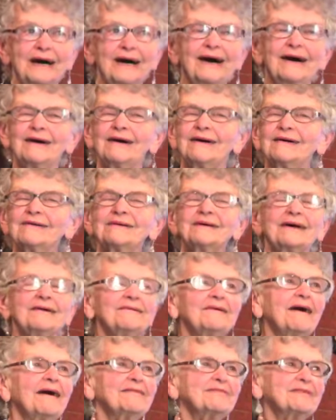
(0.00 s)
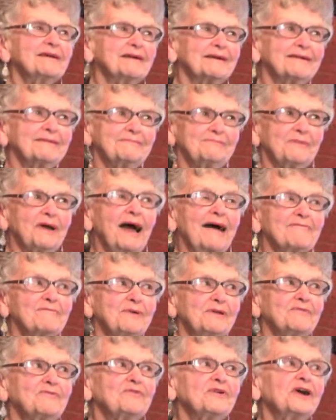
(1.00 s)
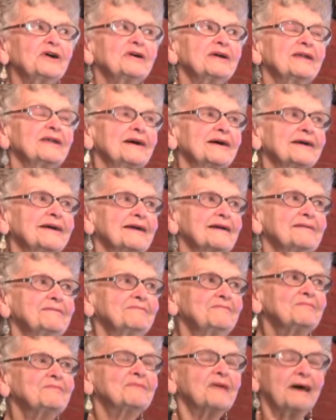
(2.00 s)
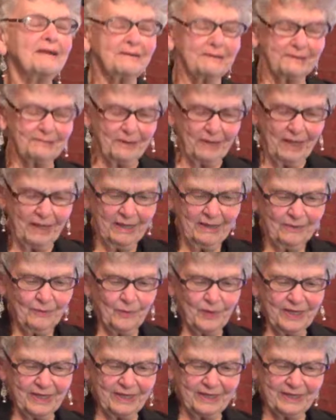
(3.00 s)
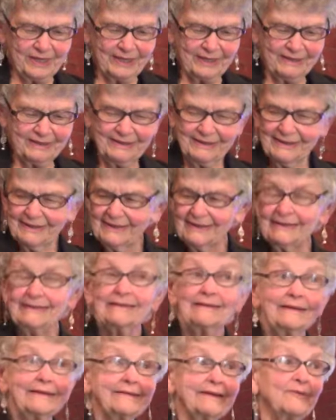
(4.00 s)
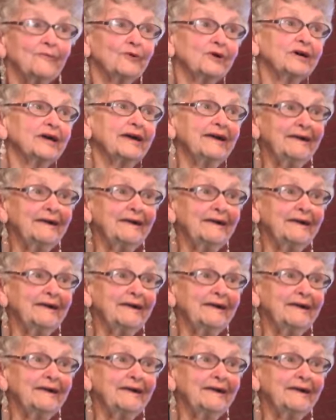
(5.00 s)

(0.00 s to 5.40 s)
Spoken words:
I think I've been very lucky that we're